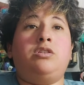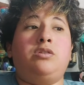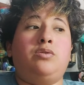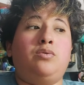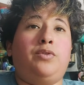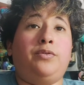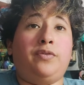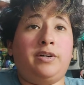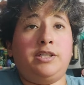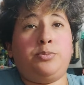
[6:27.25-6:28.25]
to the
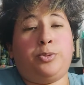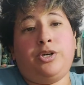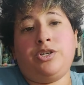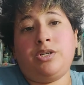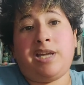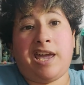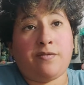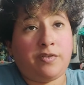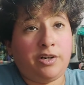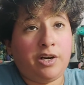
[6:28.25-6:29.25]
first person
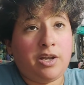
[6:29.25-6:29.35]
ever,